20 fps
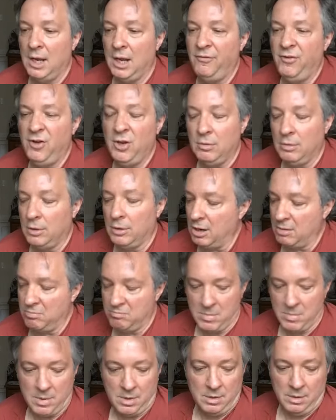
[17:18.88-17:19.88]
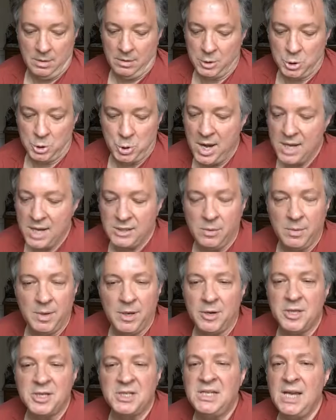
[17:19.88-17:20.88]
if you look, trans
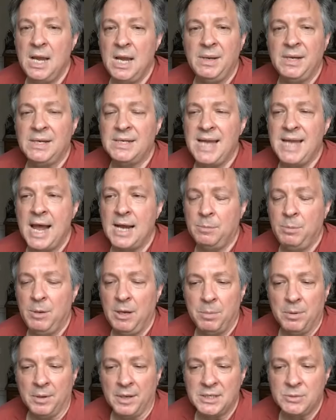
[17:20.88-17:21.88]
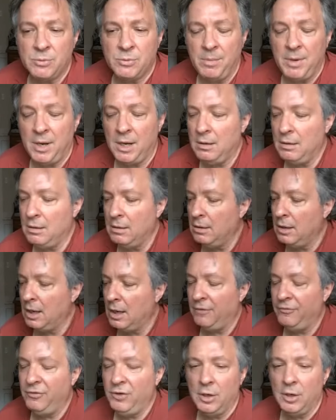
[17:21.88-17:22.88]
women are the same exact people as women.
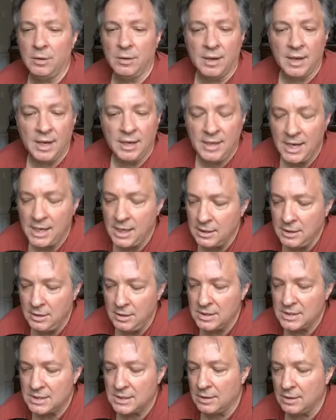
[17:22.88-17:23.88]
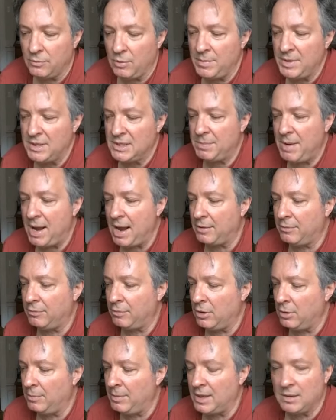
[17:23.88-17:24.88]
If you don't, and they can use the women's
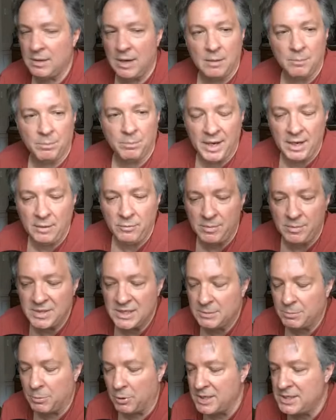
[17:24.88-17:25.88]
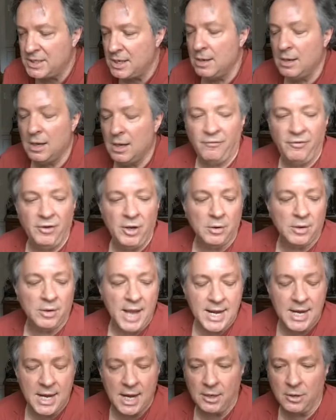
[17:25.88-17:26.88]
bathroom and play in women's sports. And if you don't
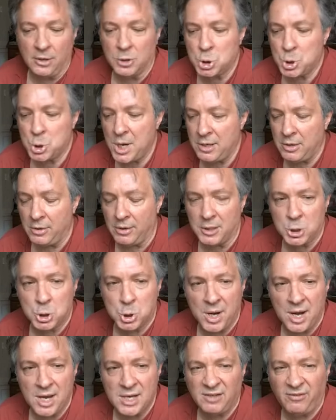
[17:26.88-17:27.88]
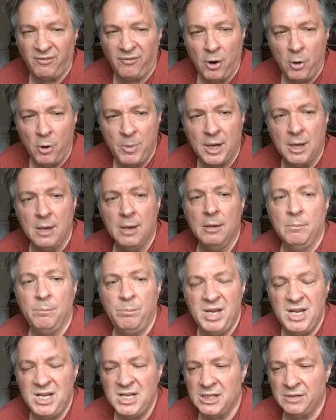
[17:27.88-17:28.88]
like it, you're a transphobic
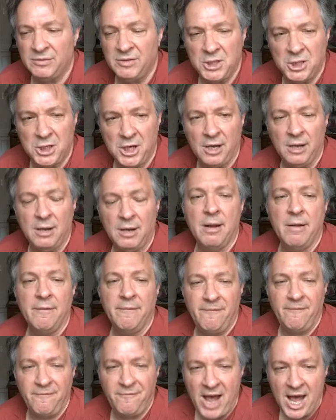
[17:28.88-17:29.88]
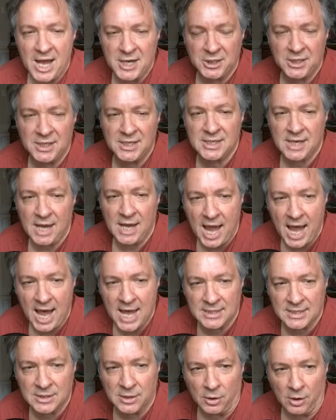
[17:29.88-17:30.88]
piece of shit, fascist
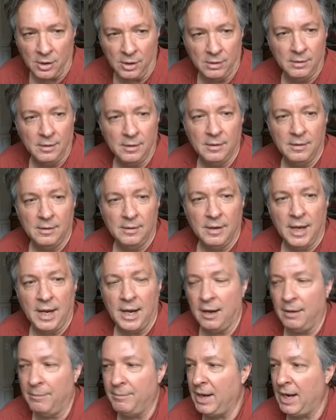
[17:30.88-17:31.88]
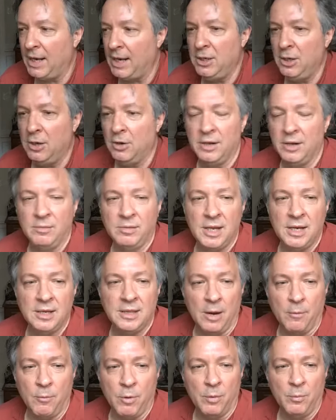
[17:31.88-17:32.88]
asshole. And you don't think
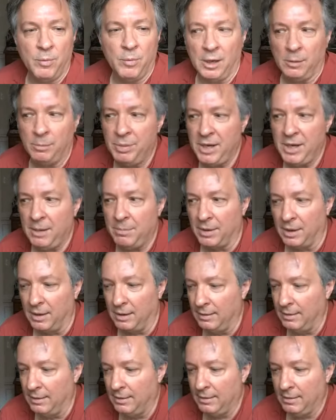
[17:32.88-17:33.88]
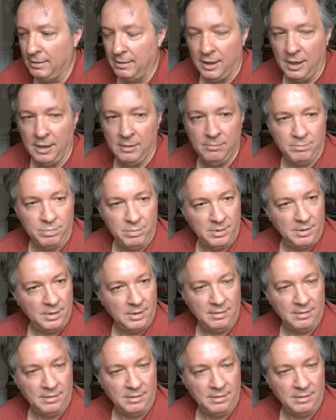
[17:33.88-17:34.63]
that we're real people. And